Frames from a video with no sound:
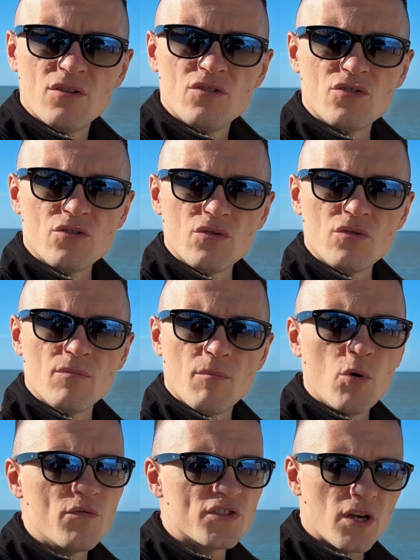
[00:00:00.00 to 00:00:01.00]
to
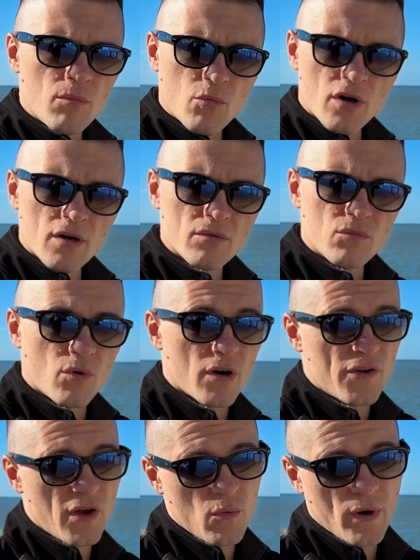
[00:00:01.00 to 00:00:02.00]
move somewhere
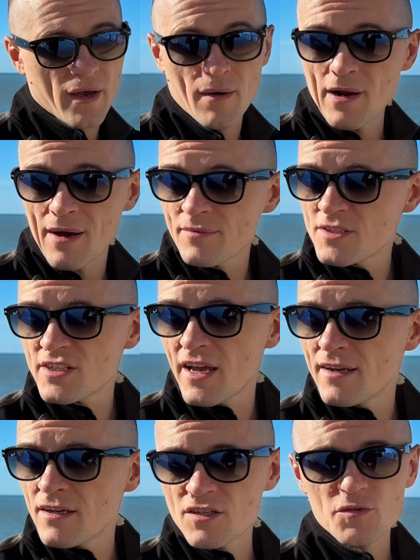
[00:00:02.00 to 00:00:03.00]
where you're way out? I'm
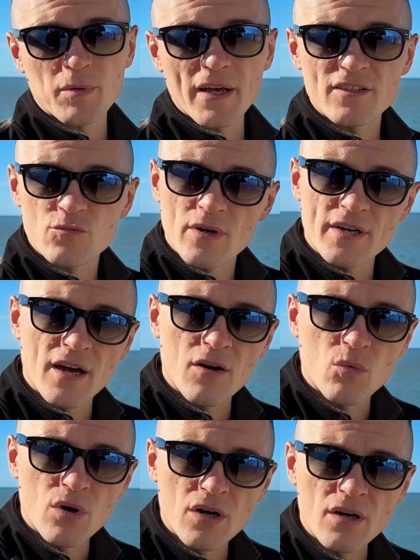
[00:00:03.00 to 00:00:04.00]
staying at this place right now
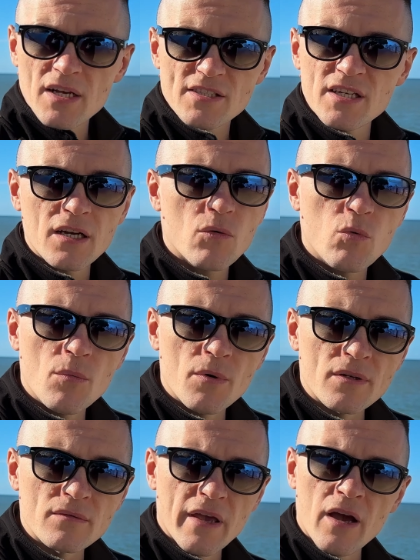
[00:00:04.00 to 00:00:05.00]
where a single
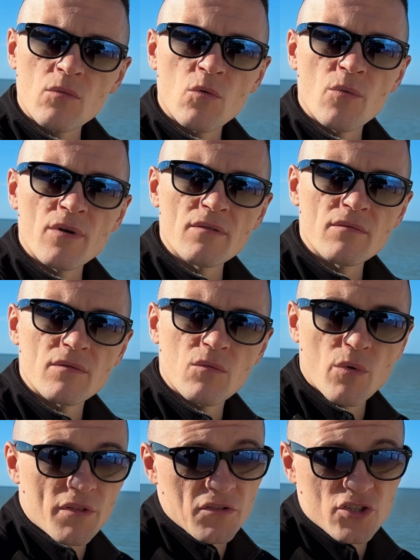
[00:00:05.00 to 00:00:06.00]
woman, a young woman
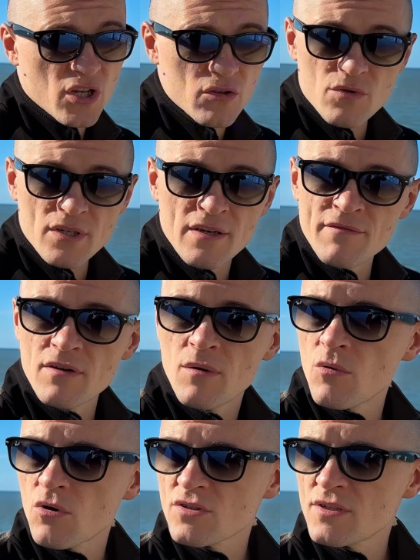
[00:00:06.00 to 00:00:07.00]
with the children even,
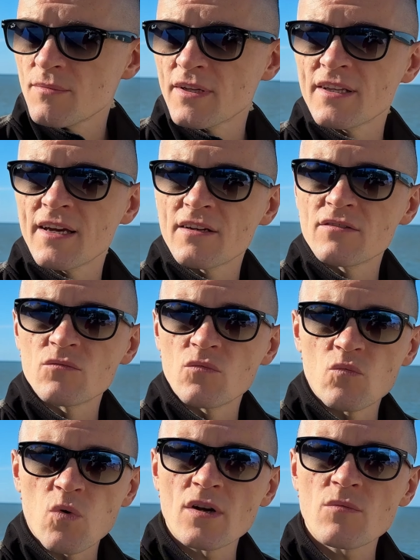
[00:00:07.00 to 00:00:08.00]
or something like that, can
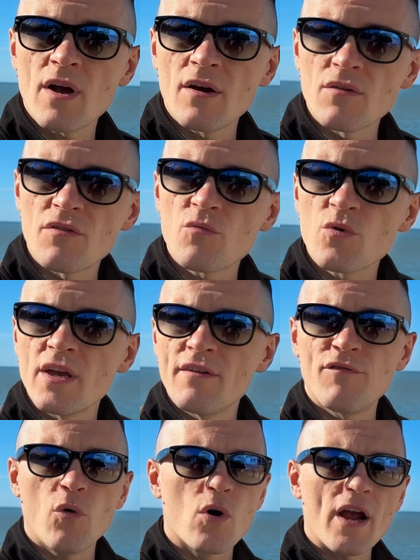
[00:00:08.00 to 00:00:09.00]
run around at 3,
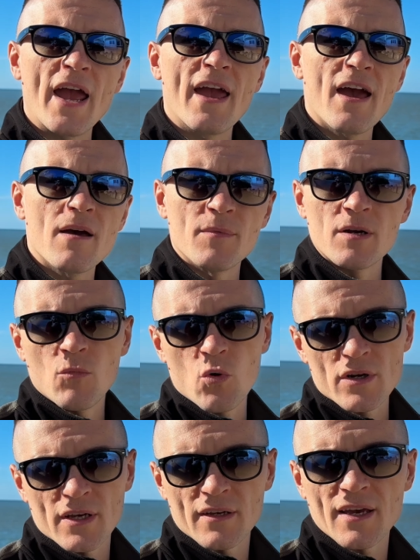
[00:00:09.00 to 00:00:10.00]
4 a.m. in the
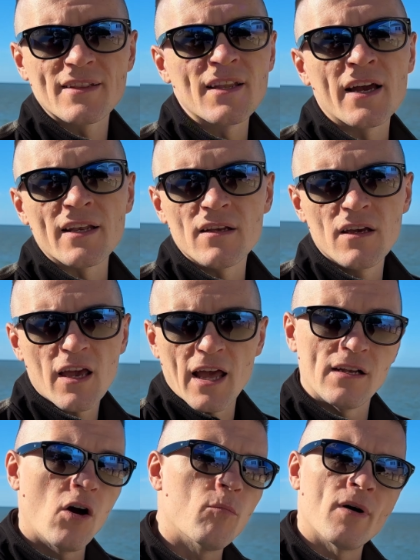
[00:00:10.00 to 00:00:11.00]
morning at night
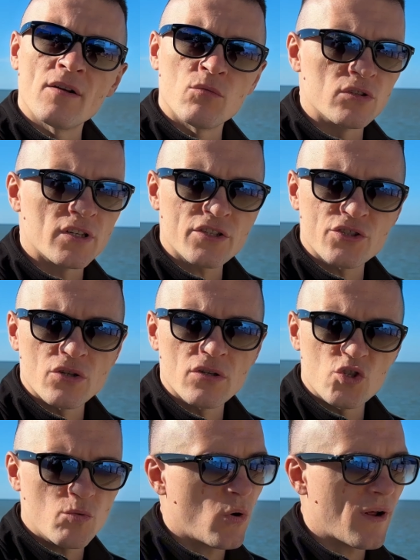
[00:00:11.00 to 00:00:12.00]
and nobody will touch her.
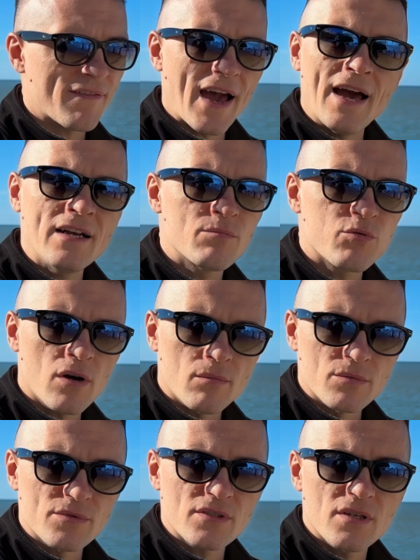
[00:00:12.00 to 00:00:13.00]
She won't have any
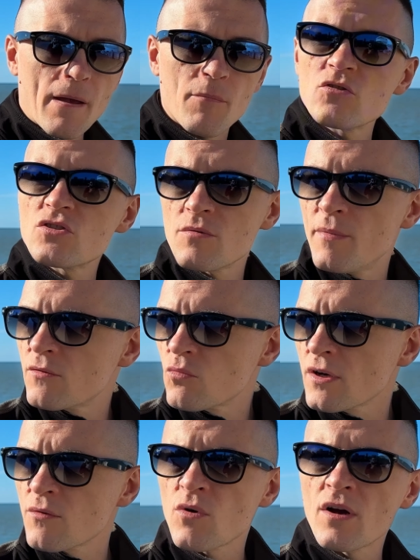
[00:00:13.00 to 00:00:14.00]
problems. And most of the men
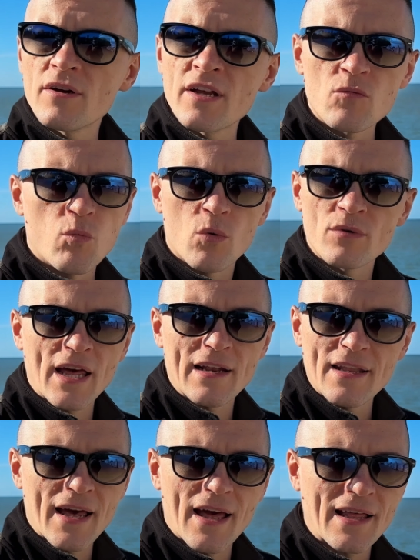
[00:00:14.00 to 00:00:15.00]
running around here won't
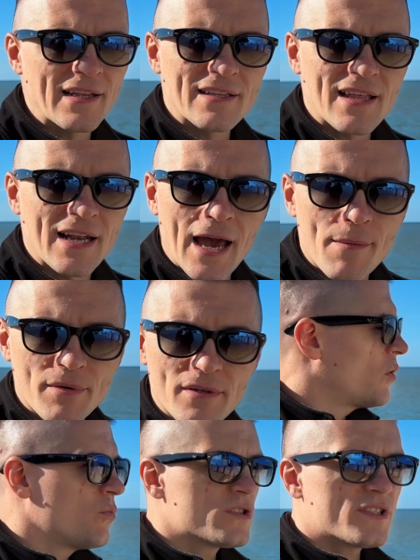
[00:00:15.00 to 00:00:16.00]
let that happen.
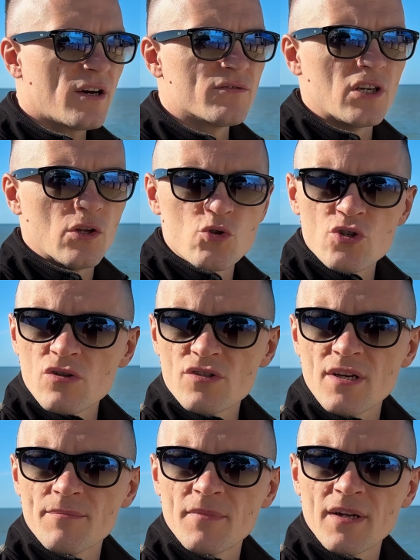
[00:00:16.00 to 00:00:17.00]
Don't want to sound delusional or
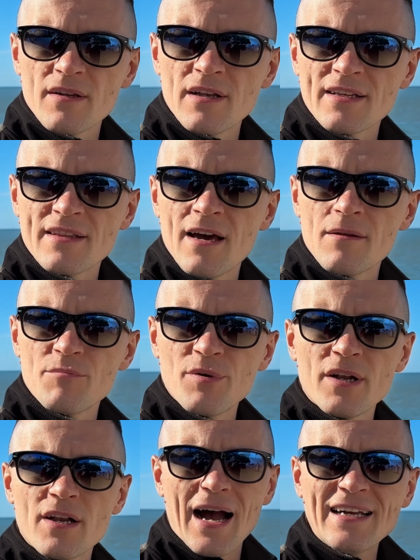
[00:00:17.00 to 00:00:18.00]
something like that,
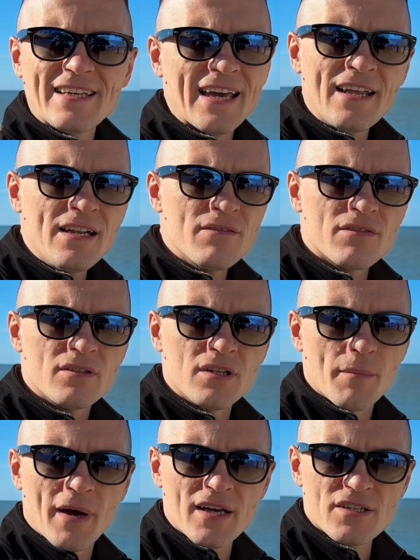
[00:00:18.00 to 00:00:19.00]
but I can't even
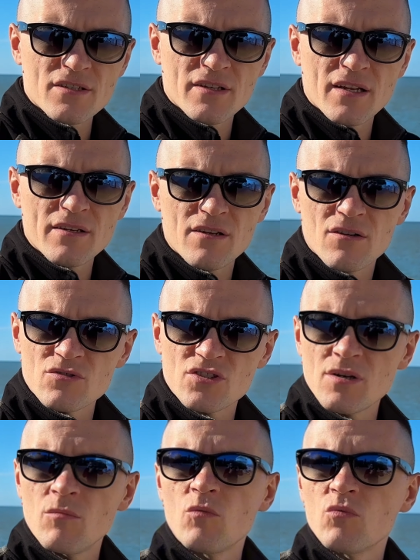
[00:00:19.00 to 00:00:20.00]
imagine that,
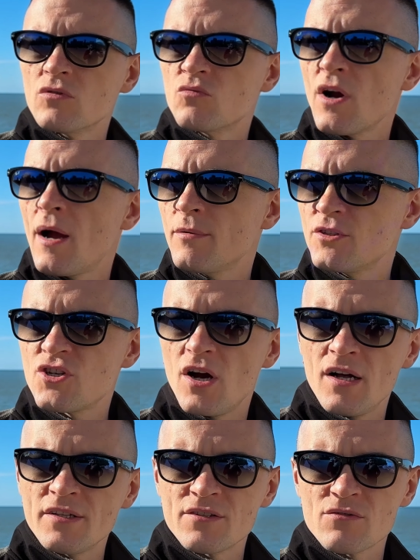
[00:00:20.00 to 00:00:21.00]
someone will grab a
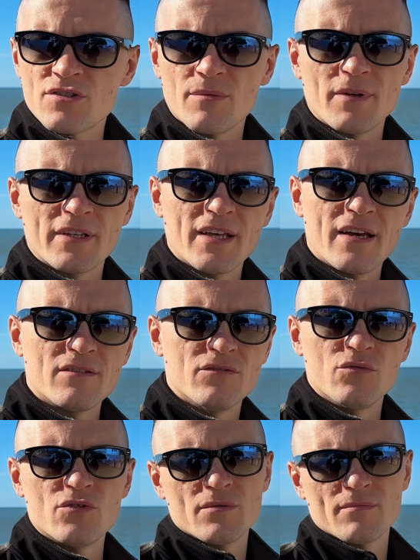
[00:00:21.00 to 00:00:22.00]
child here or something like that and
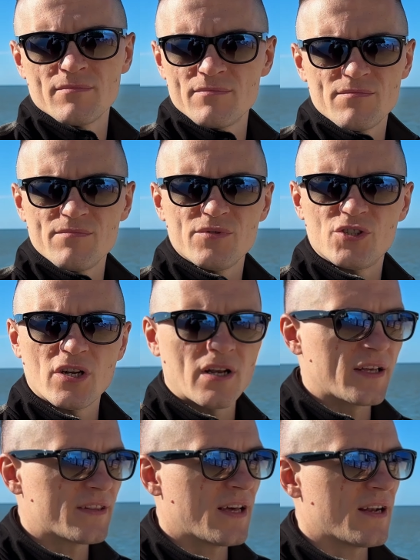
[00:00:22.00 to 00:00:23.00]
do some shit
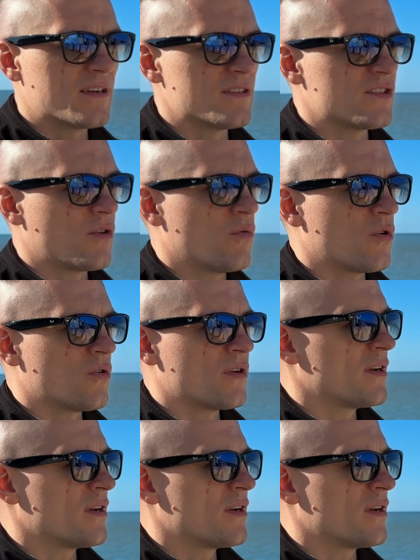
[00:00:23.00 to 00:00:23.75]
like that is going on